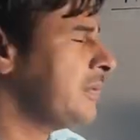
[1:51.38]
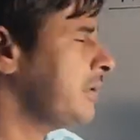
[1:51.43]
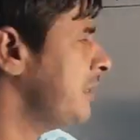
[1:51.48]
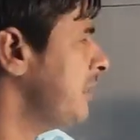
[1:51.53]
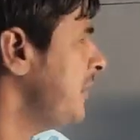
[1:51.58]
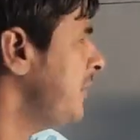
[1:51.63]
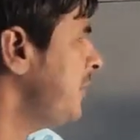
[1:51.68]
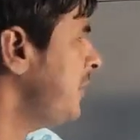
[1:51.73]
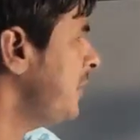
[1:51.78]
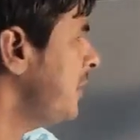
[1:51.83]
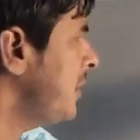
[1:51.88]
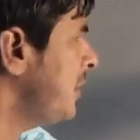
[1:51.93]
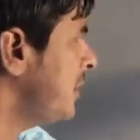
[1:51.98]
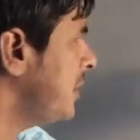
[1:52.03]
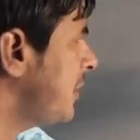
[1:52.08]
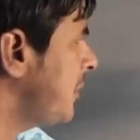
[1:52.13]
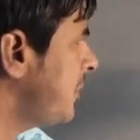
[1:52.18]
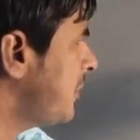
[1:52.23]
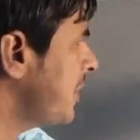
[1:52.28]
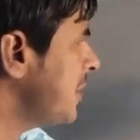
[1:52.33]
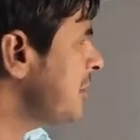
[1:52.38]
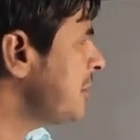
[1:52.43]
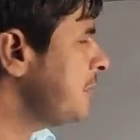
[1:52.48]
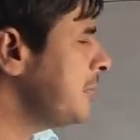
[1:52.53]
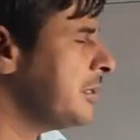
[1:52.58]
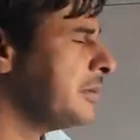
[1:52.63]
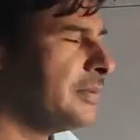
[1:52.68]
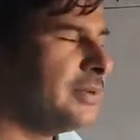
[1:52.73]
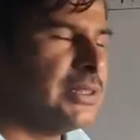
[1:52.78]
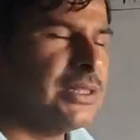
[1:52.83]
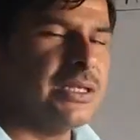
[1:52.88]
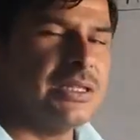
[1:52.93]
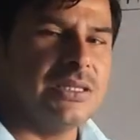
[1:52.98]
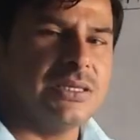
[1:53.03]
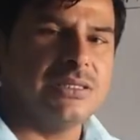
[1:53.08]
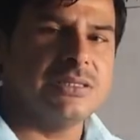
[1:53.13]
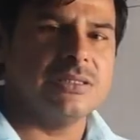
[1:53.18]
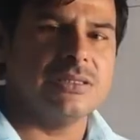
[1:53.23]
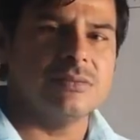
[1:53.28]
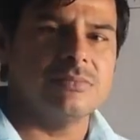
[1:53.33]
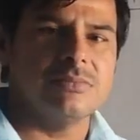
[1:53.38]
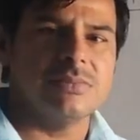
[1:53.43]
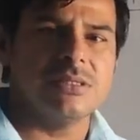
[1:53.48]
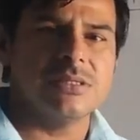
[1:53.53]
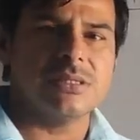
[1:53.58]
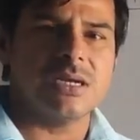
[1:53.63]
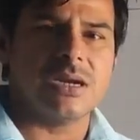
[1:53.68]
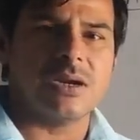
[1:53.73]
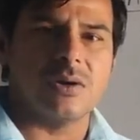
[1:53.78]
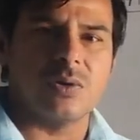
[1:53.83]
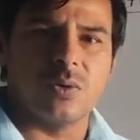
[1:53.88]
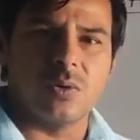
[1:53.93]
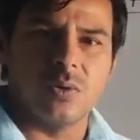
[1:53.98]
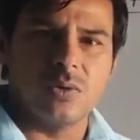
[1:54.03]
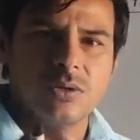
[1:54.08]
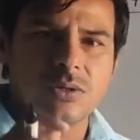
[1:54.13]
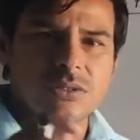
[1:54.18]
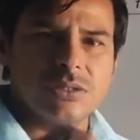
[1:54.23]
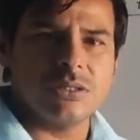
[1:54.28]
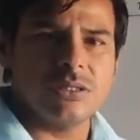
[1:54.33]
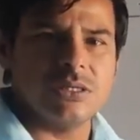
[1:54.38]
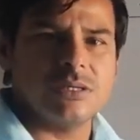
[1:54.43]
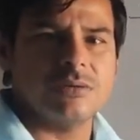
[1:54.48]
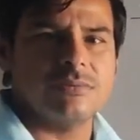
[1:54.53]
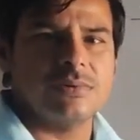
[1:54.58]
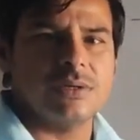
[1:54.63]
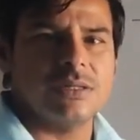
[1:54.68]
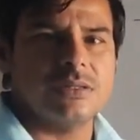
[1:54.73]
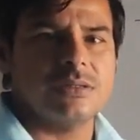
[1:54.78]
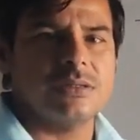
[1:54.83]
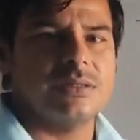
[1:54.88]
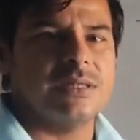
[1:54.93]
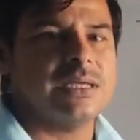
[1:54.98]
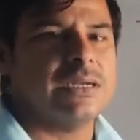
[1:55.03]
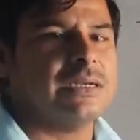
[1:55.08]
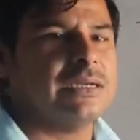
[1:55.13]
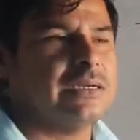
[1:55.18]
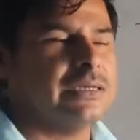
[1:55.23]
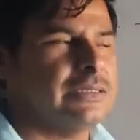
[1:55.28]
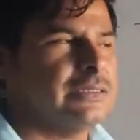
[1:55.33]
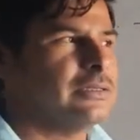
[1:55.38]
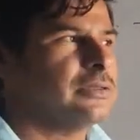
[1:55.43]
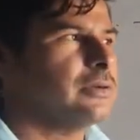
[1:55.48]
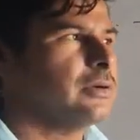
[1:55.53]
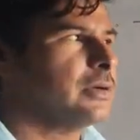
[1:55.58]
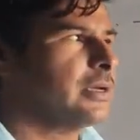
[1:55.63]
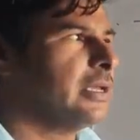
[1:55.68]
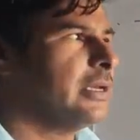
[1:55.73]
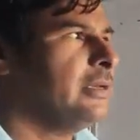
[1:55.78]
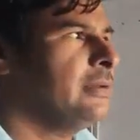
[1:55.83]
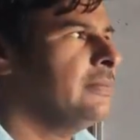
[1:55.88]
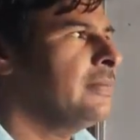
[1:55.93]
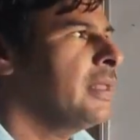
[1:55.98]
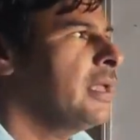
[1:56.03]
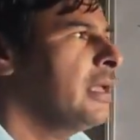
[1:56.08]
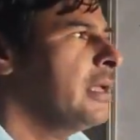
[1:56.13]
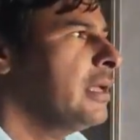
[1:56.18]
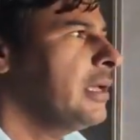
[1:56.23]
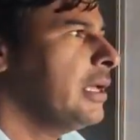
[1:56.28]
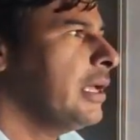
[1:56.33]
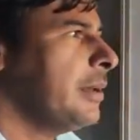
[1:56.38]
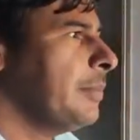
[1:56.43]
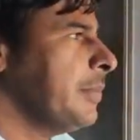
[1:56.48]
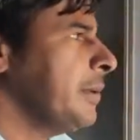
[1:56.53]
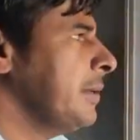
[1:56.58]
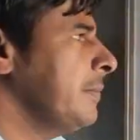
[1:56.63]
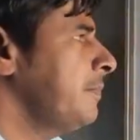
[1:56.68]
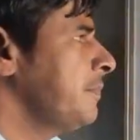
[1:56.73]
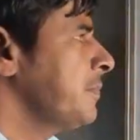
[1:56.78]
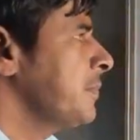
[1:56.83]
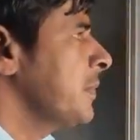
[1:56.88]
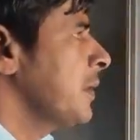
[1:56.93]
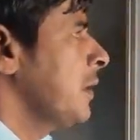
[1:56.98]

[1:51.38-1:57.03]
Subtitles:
If a difference between these numbers are not equal, then it is not an AP.